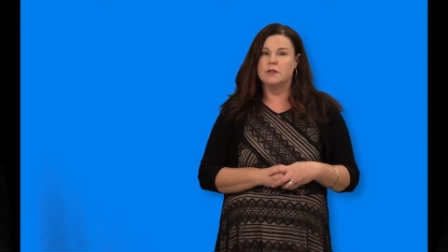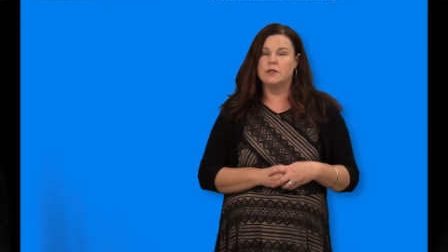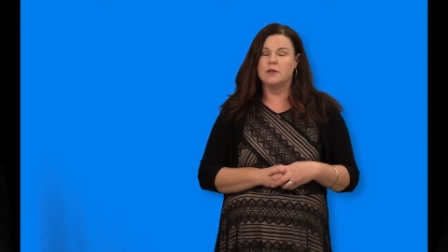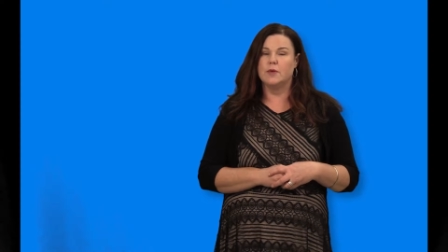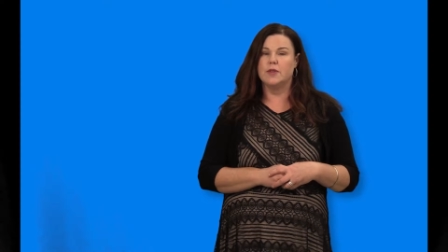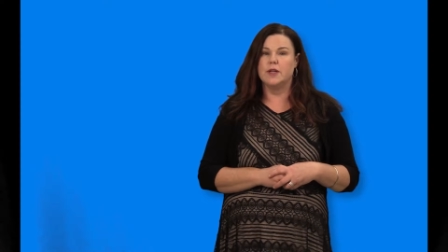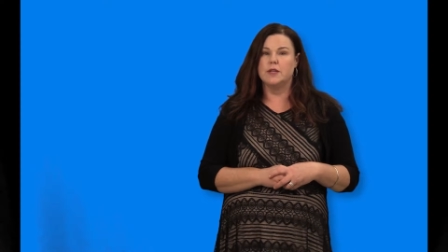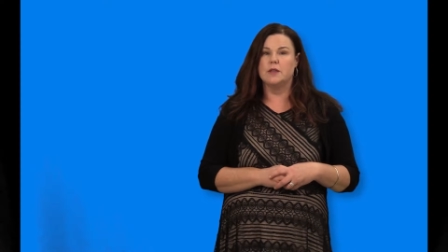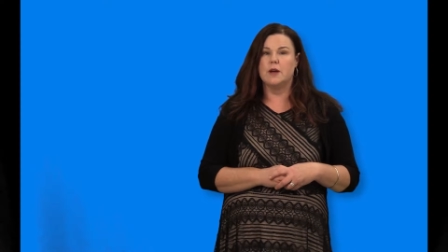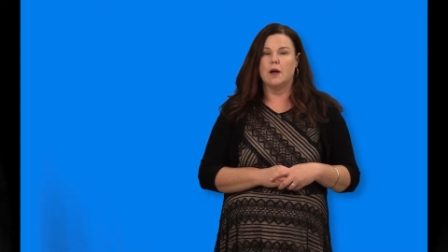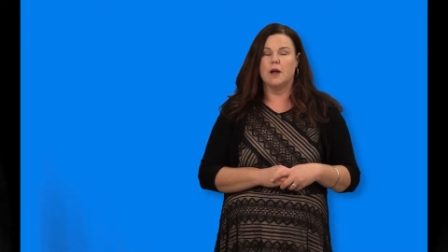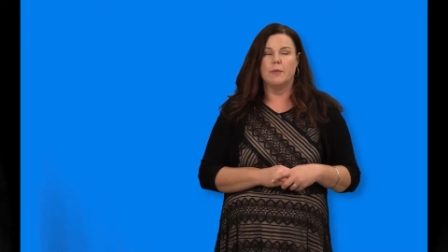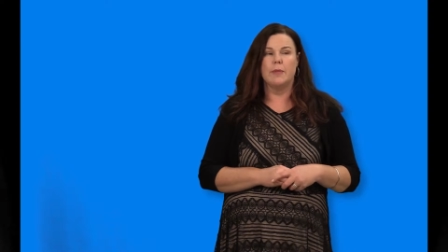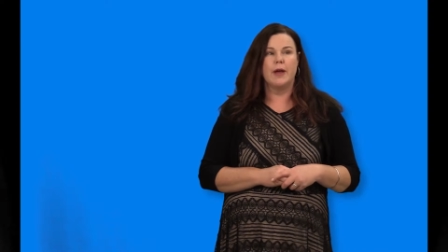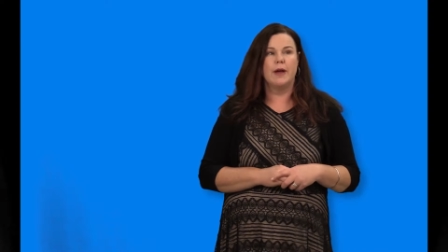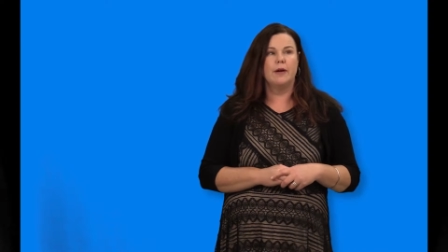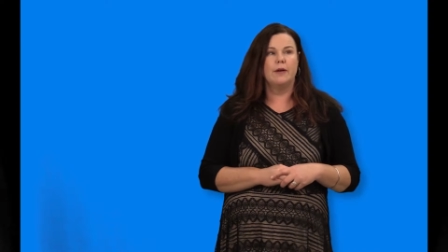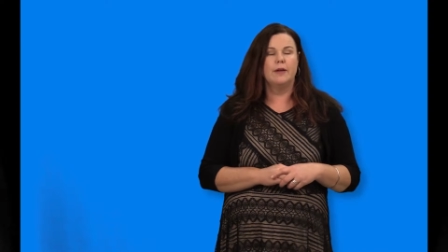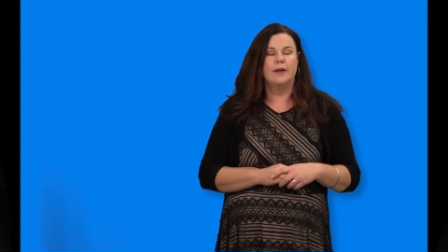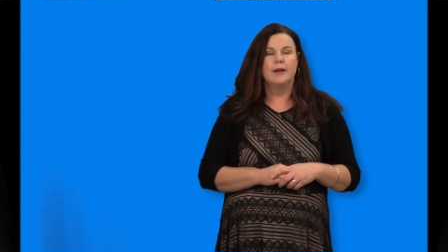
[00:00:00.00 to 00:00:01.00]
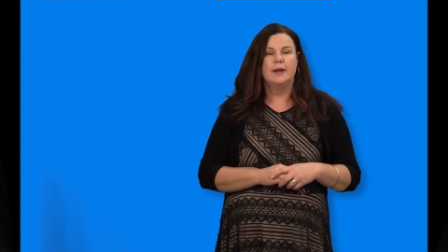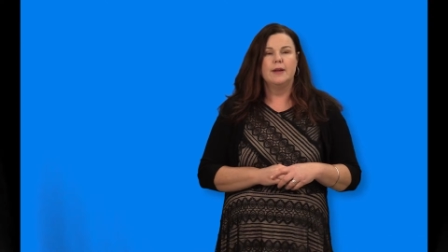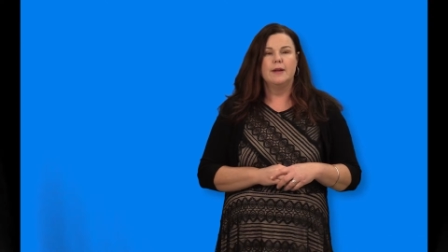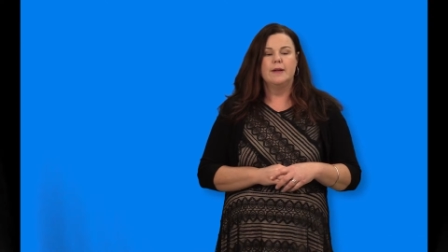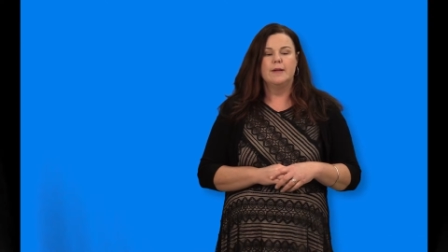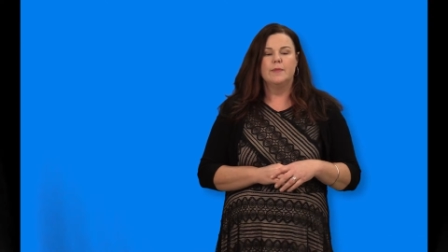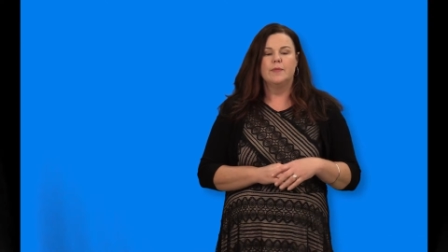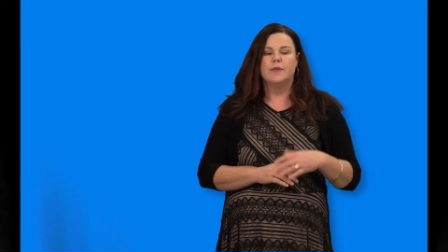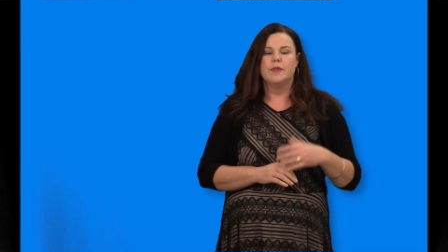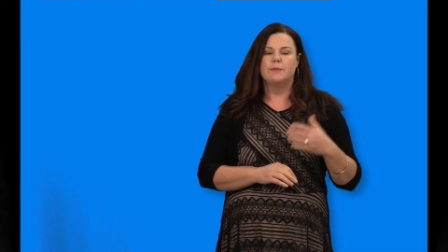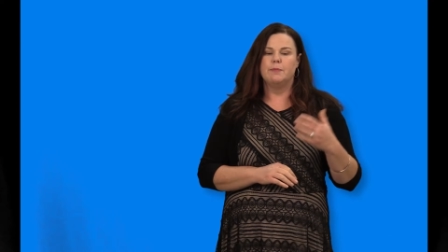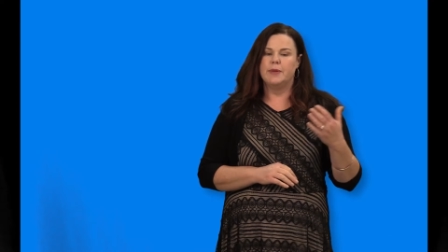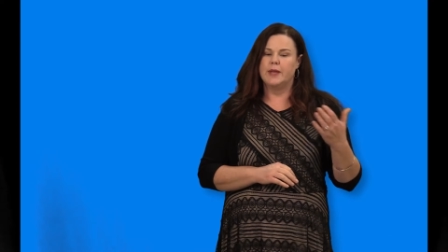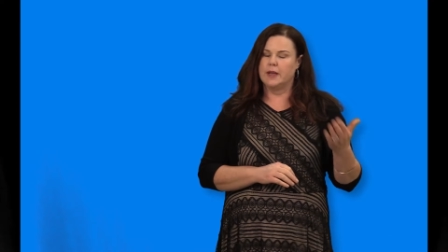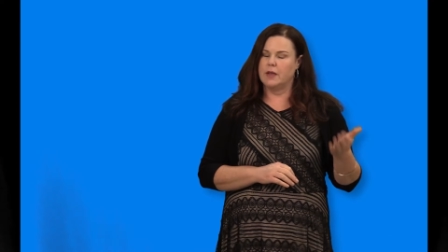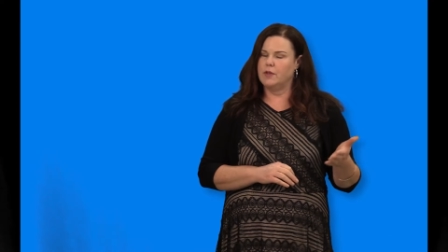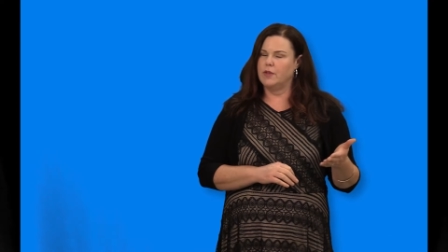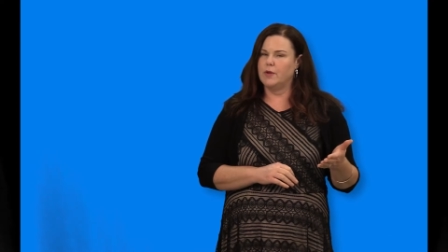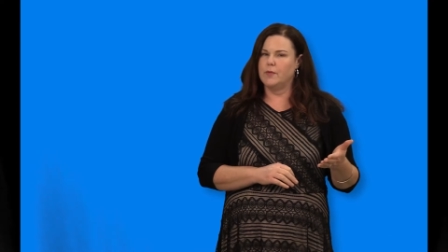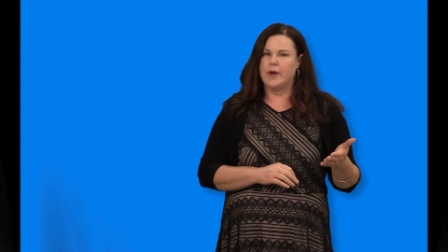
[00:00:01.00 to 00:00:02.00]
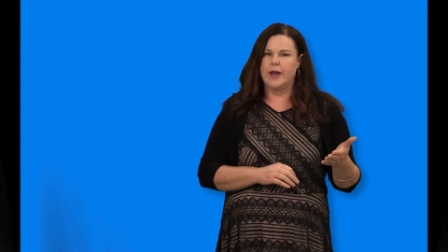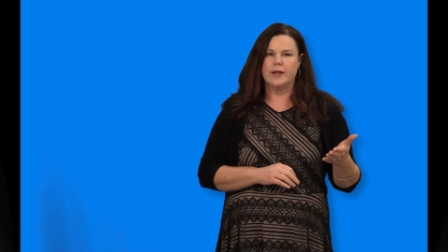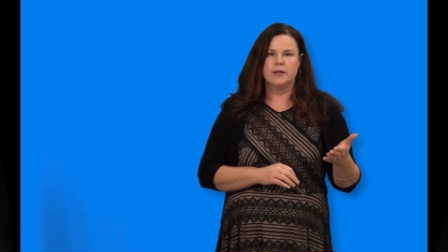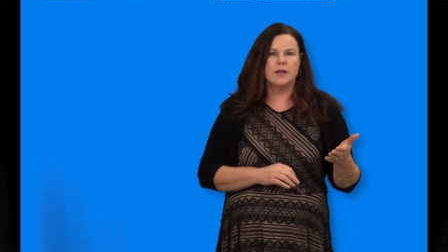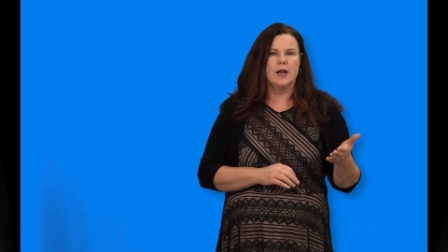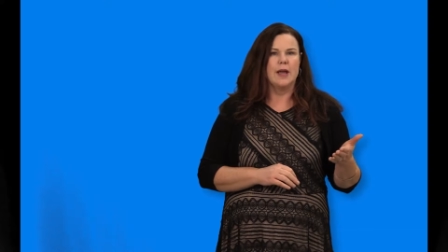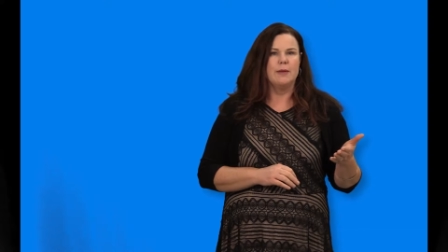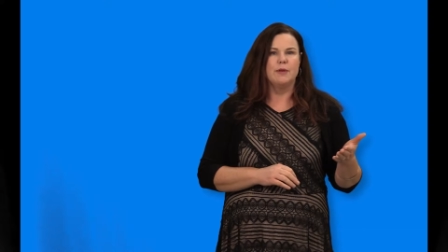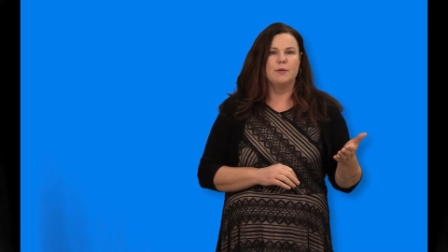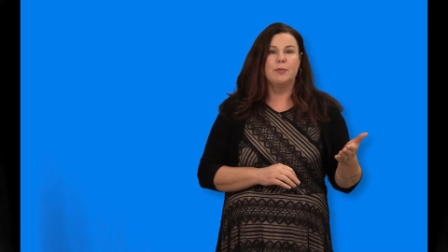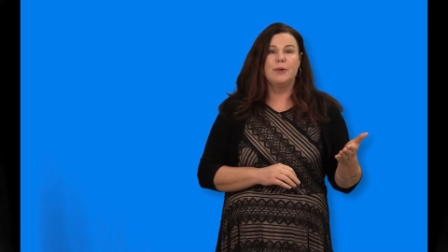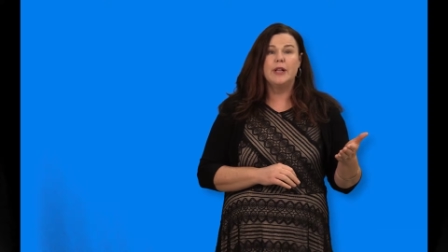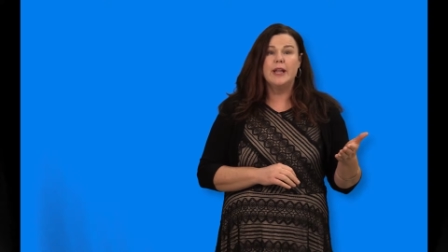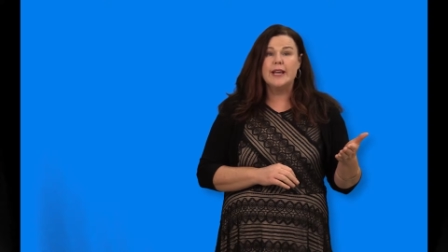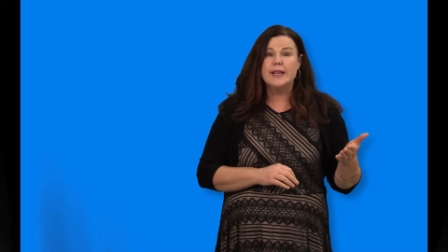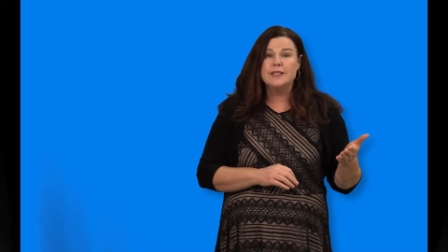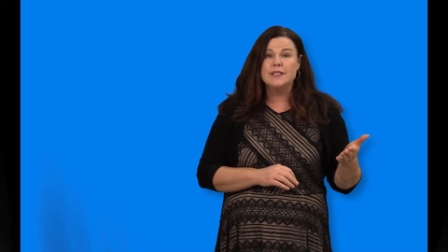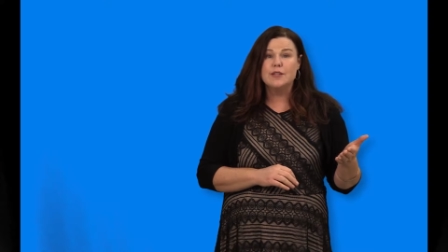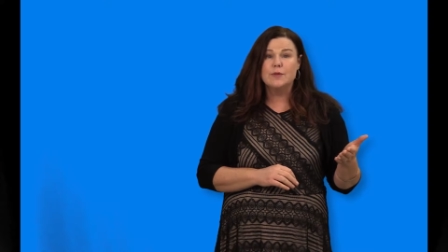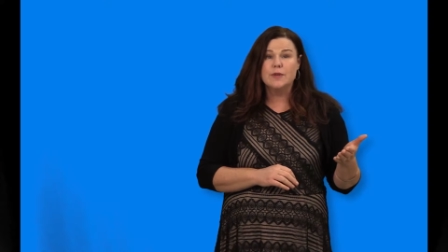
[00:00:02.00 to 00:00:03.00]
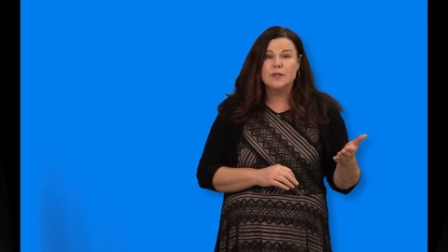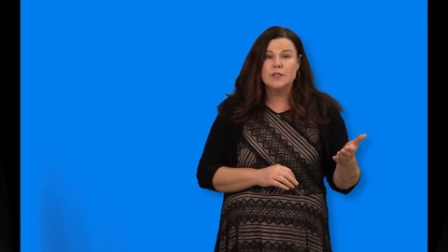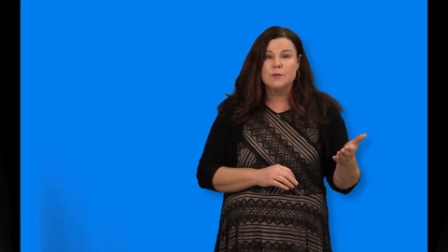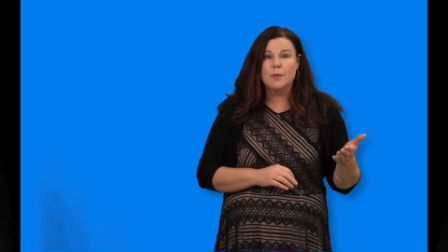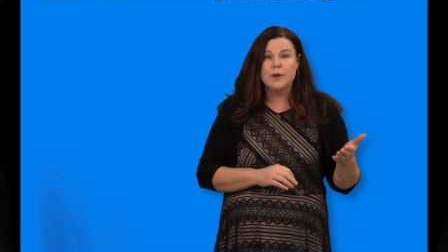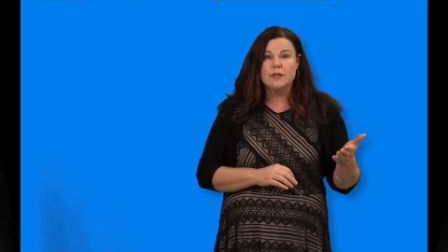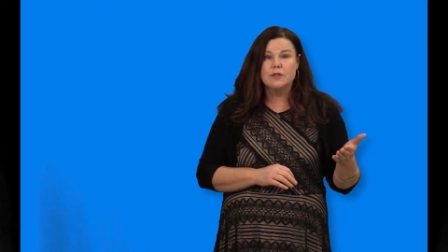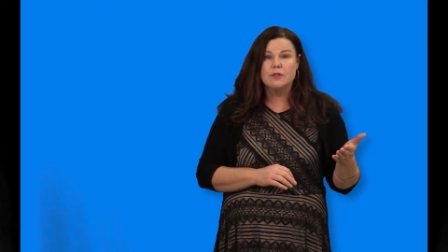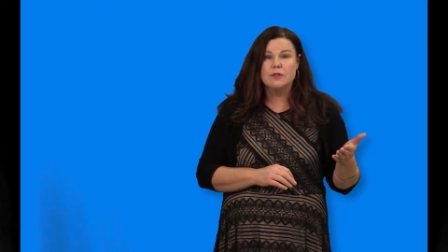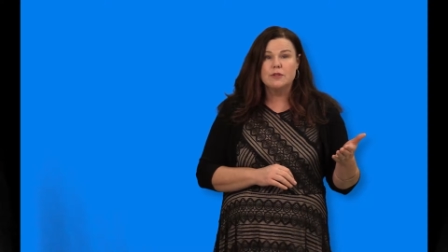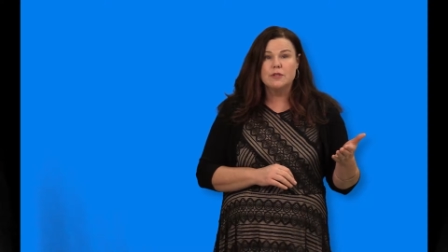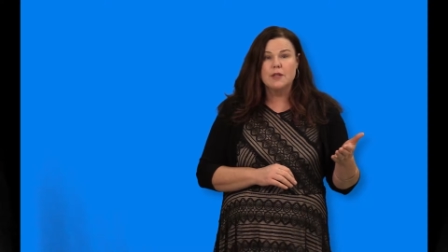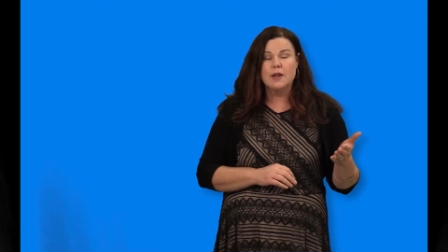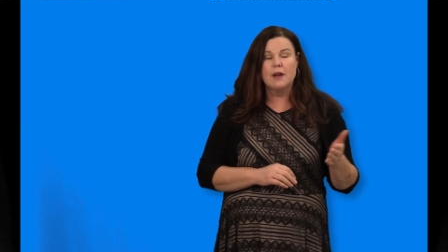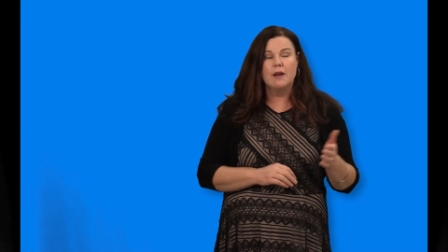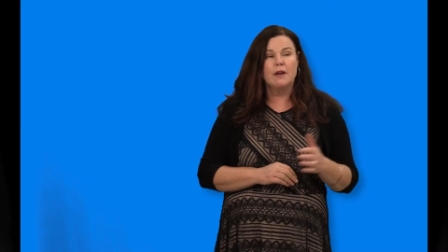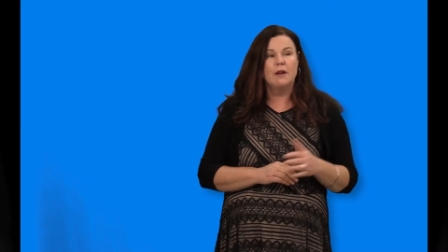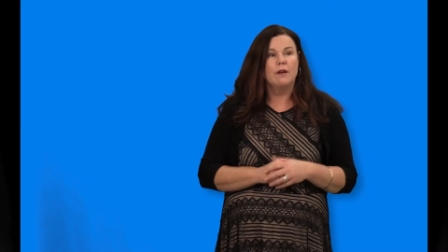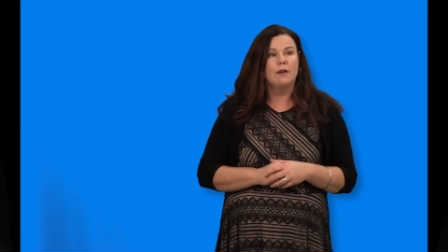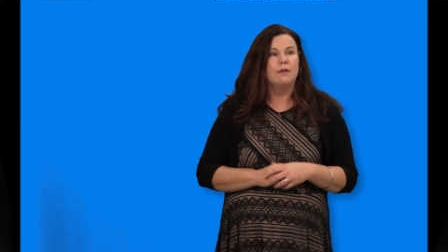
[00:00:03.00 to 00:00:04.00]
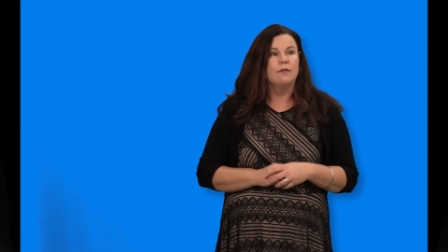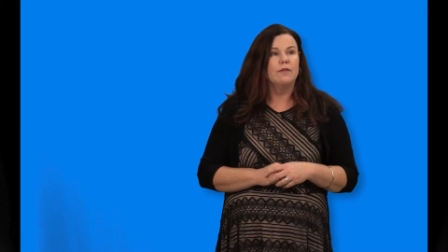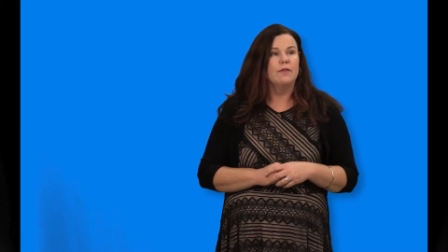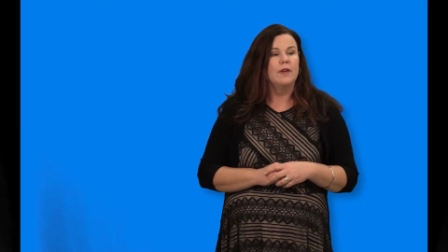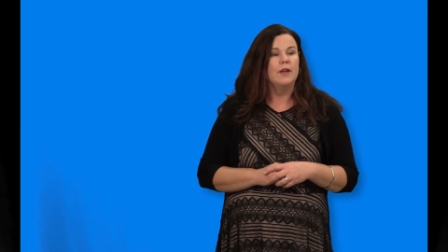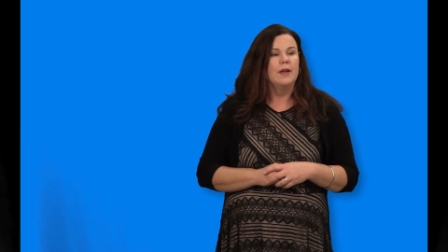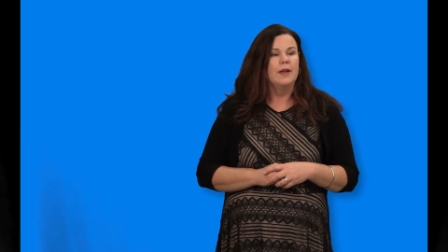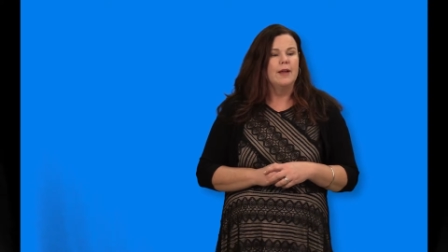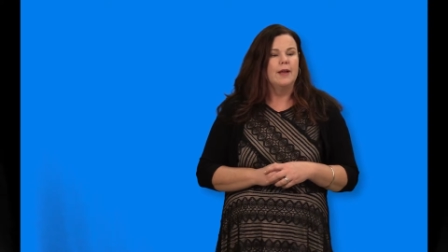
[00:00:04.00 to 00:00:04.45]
So when they talk about picking the right time and place to express yourself,